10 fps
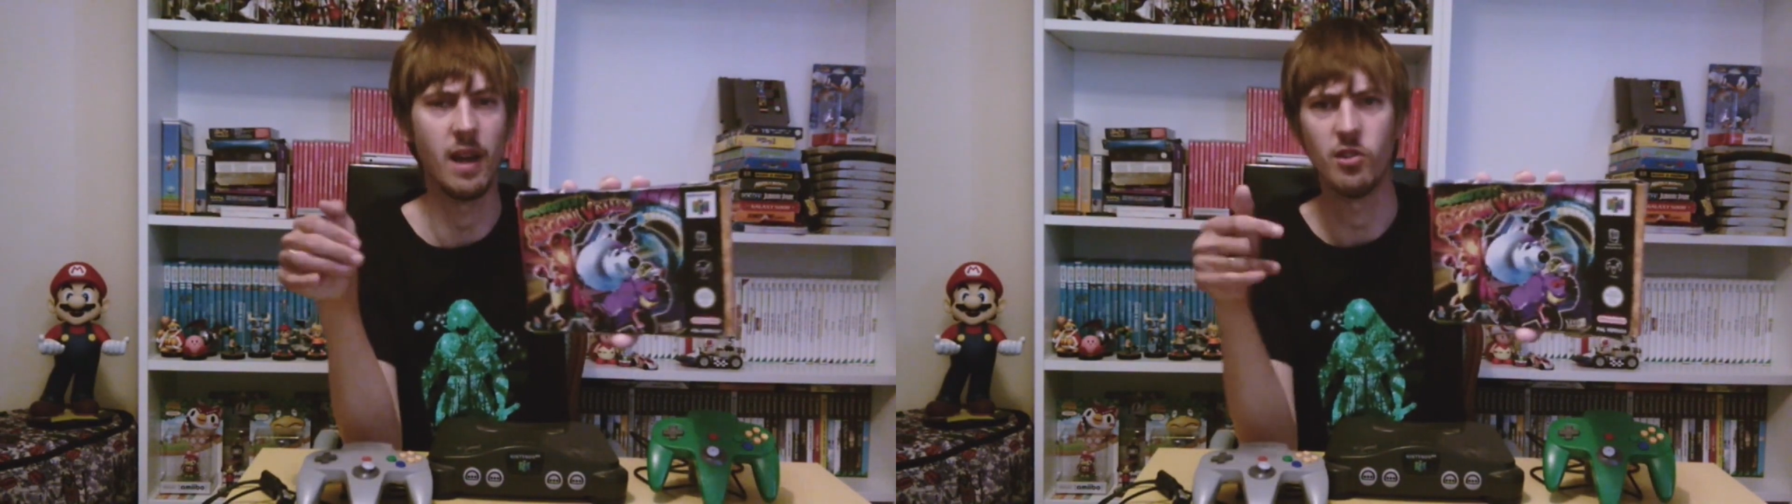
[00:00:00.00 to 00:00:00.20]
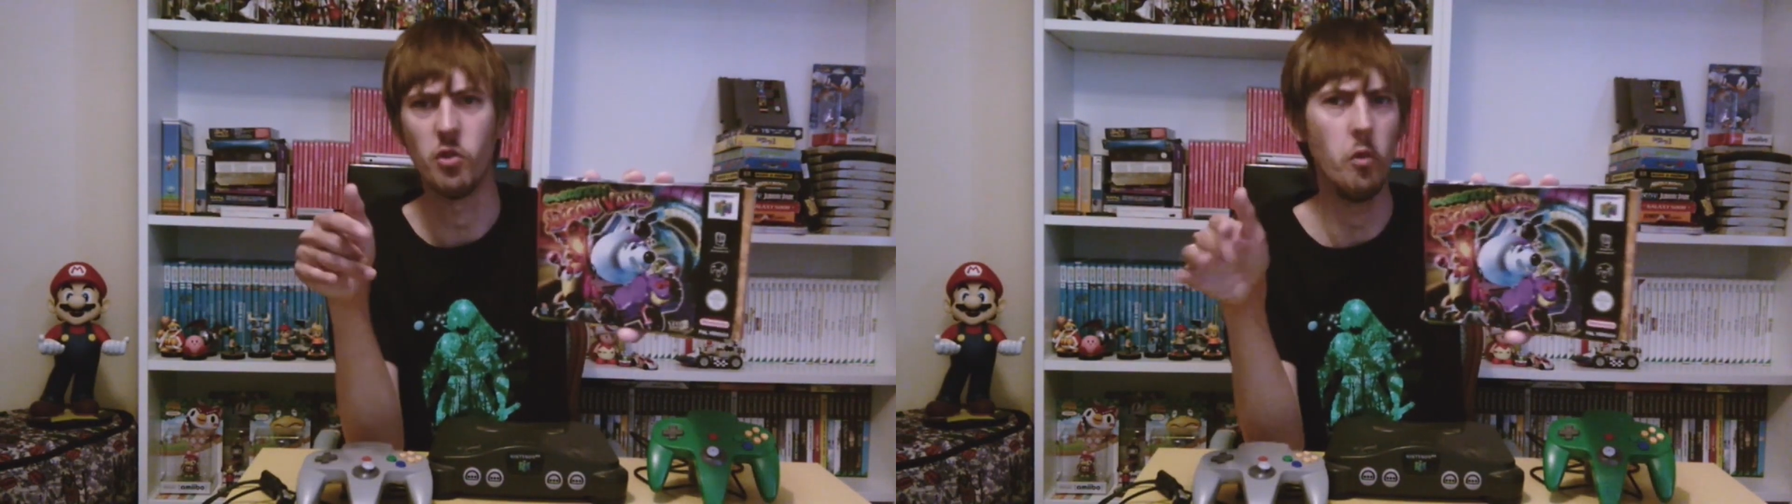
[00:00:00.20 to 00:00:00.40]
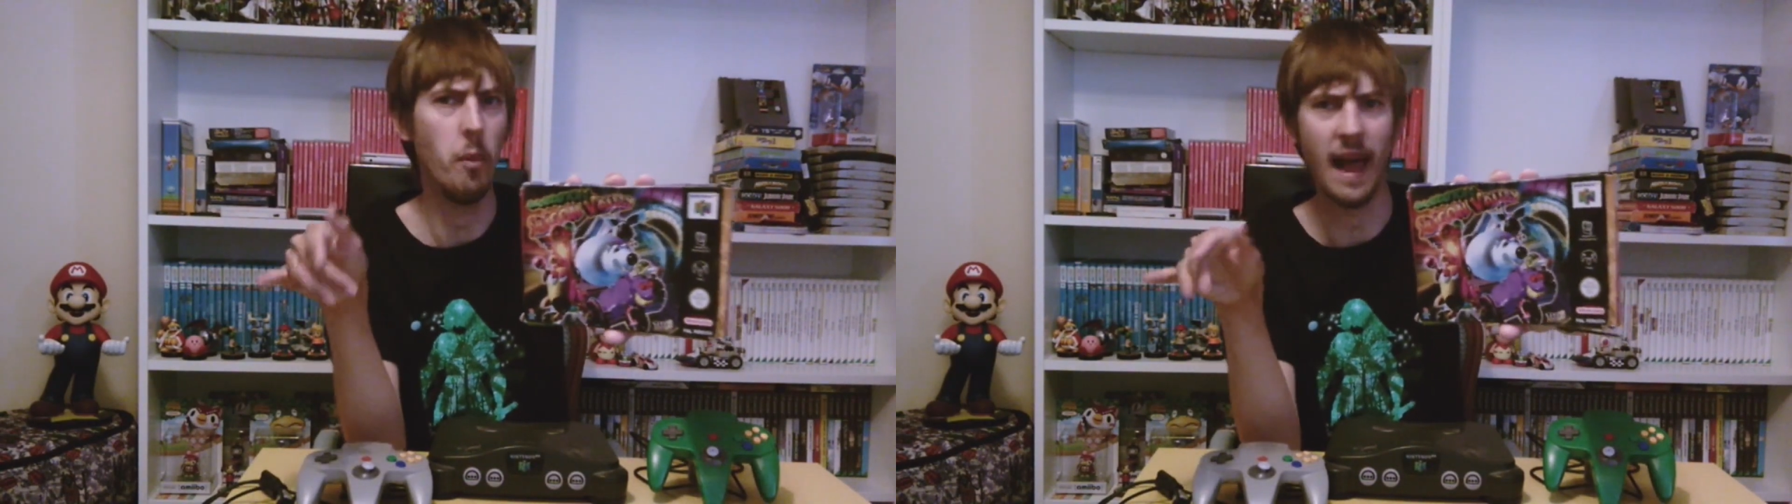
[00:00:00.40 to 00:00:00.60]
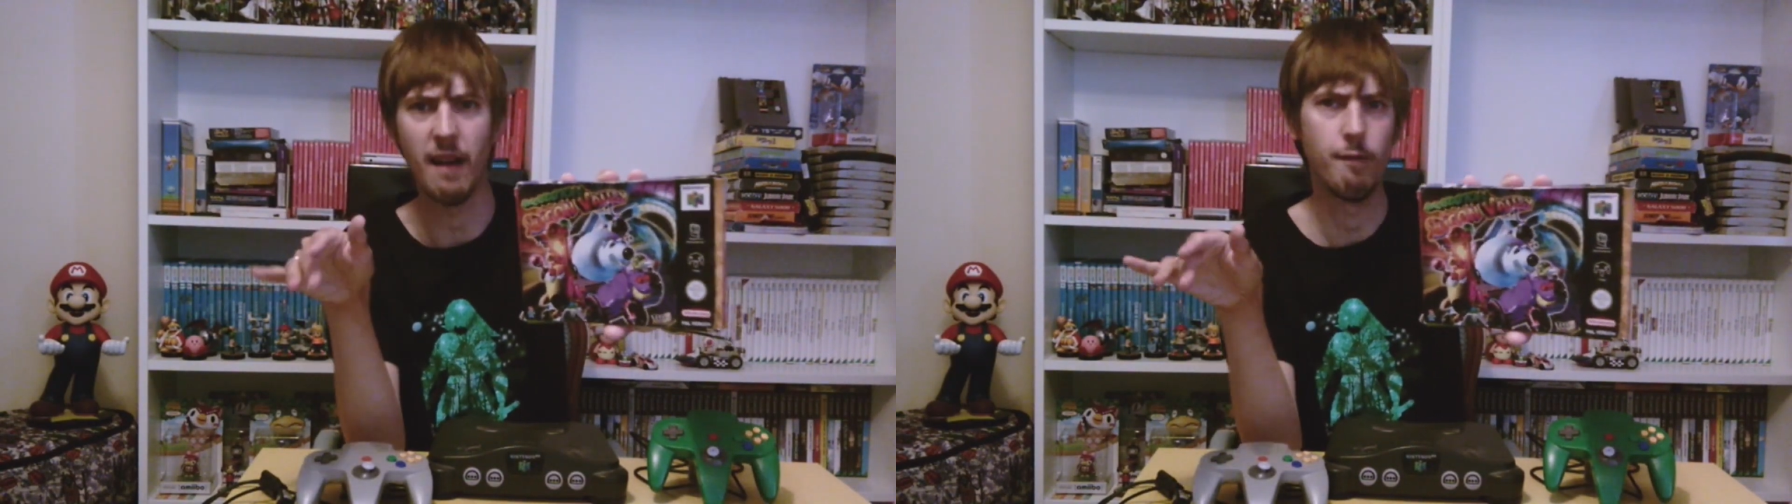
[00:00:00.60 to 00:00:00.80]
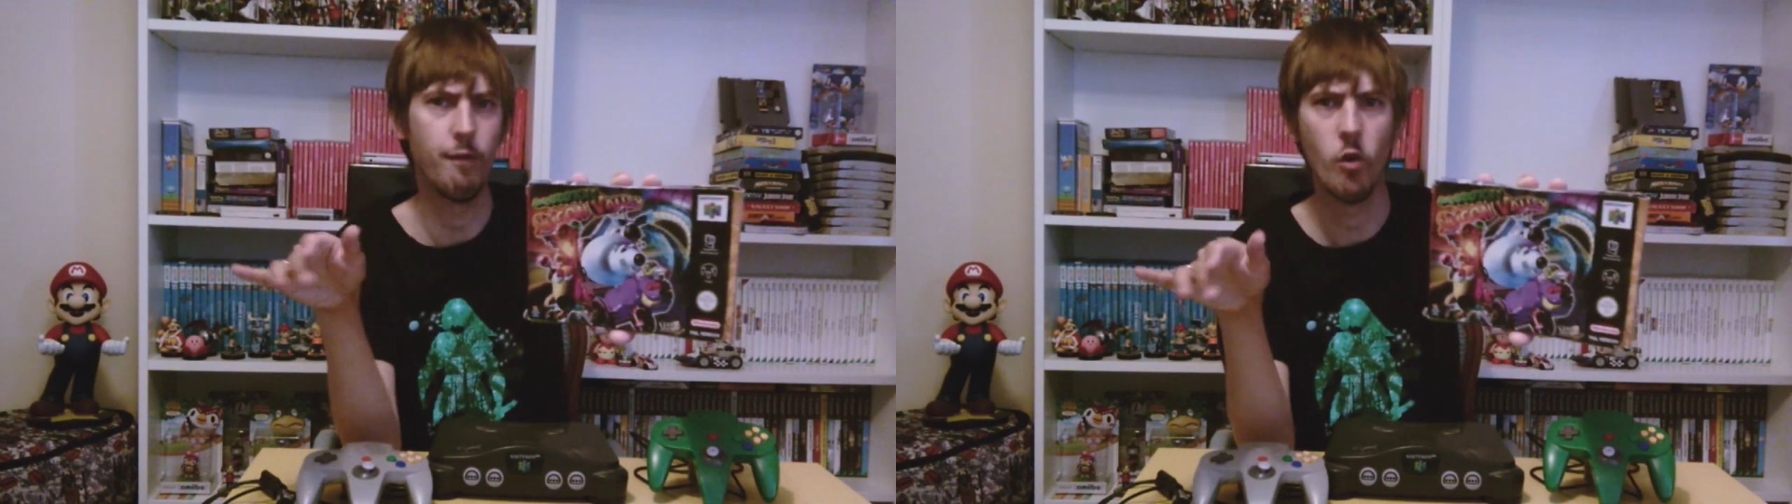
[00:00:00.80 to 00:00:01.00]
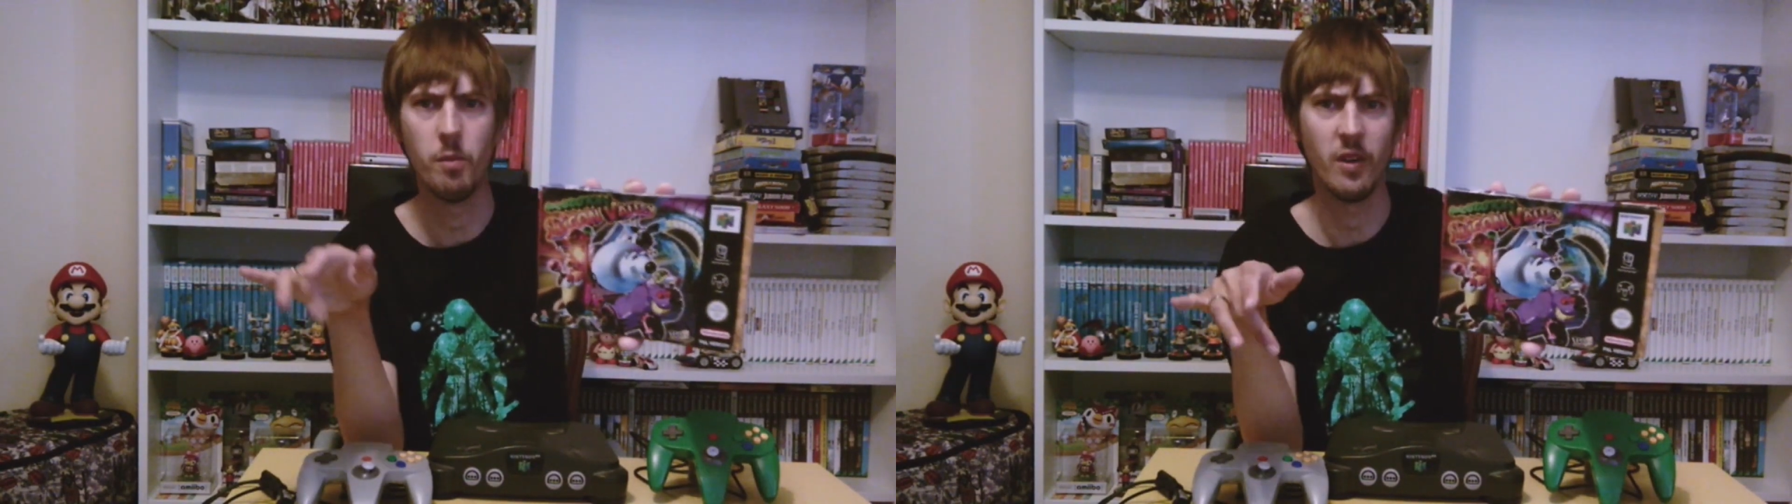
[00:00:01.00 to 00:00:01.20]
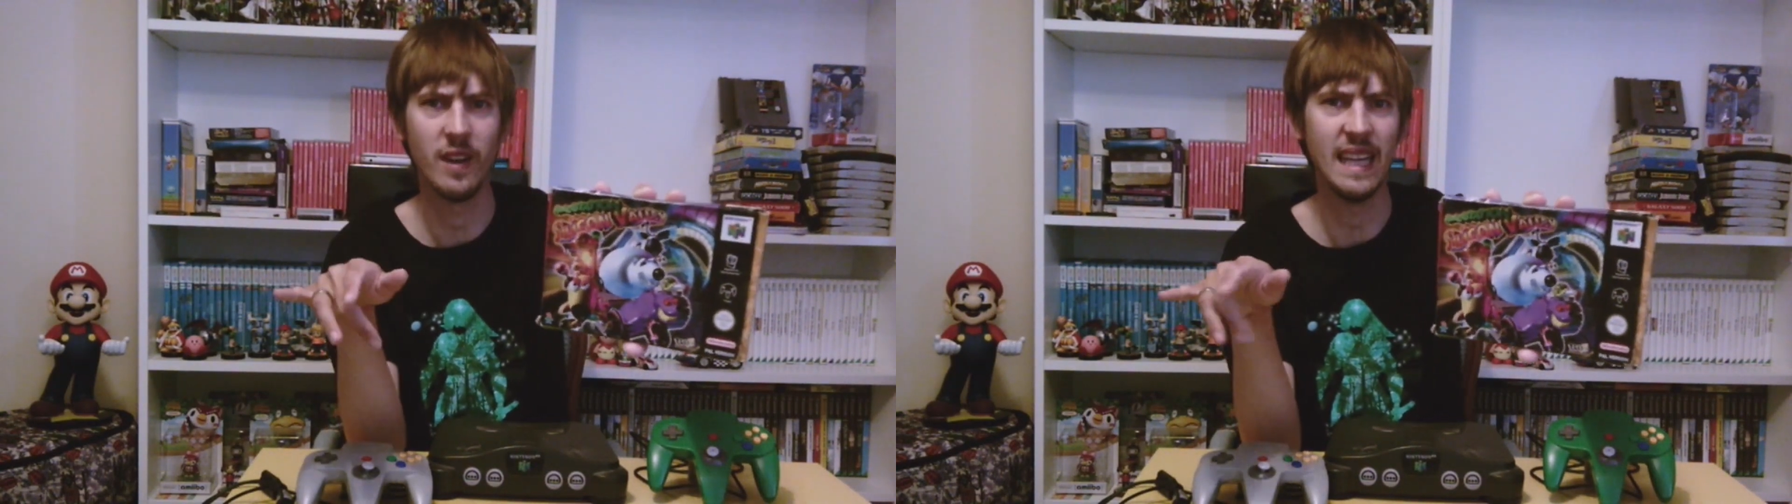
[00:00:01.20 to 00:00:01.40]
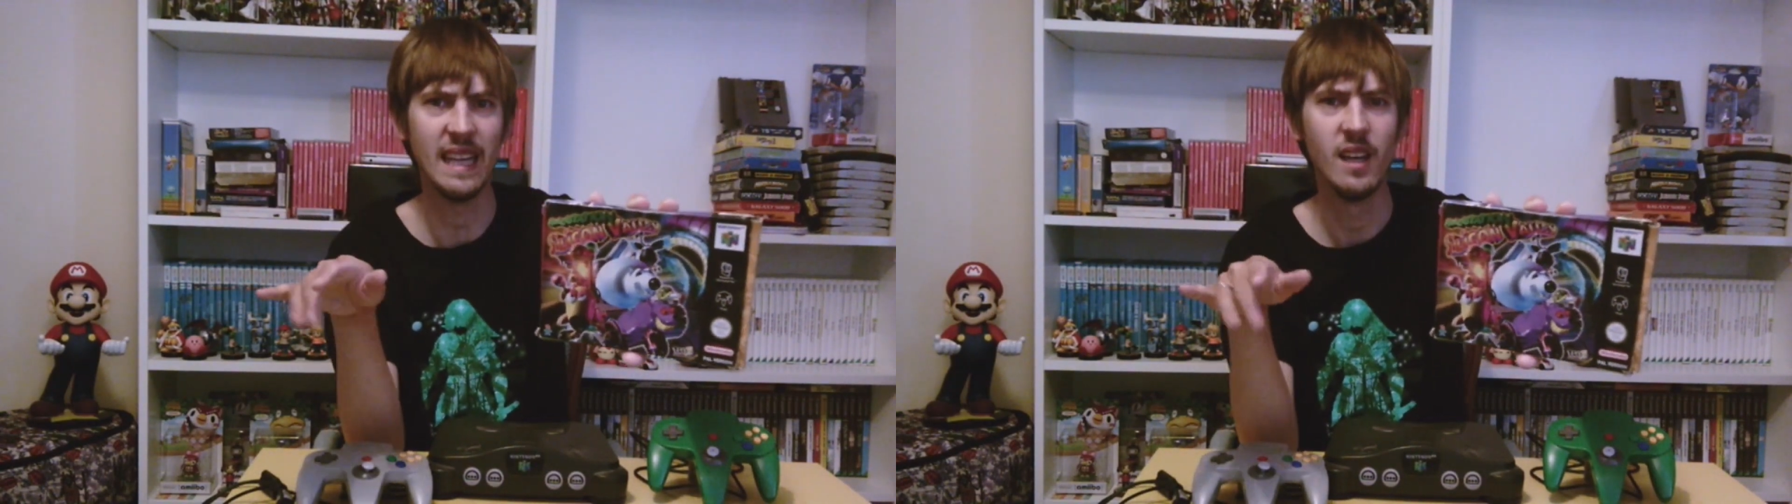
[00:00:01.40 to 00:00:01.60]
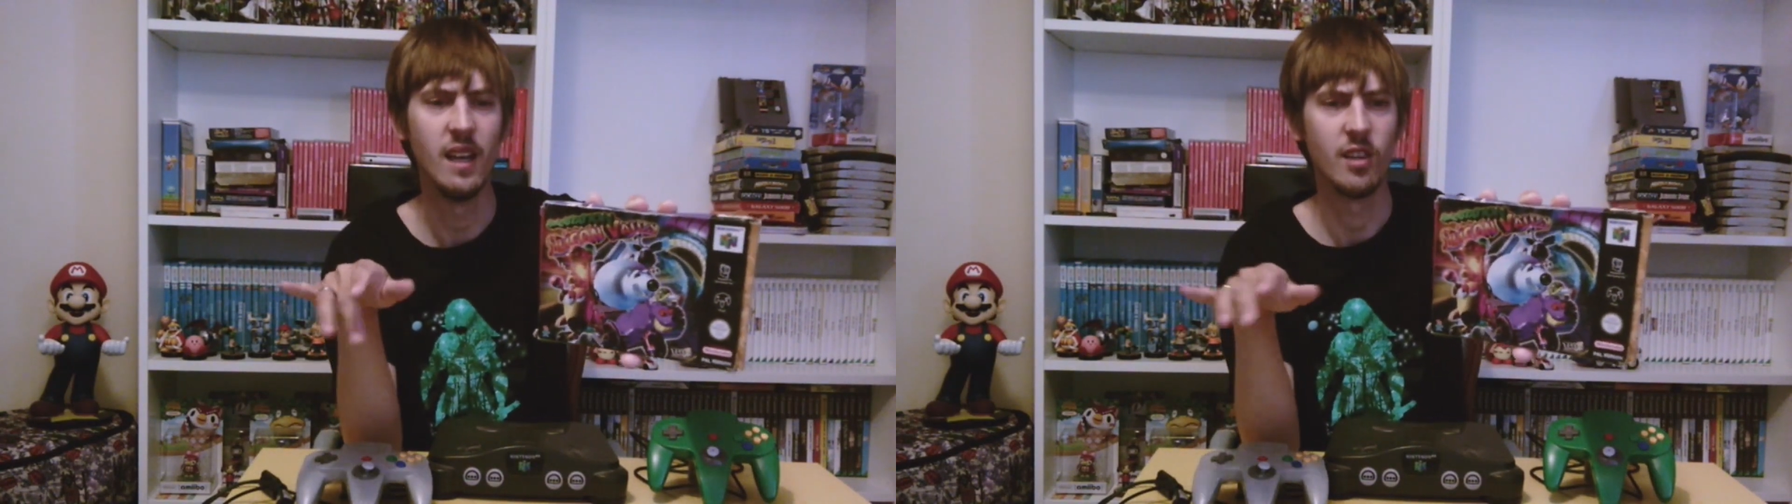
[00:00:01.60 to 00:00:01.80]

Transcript: puzzle platformery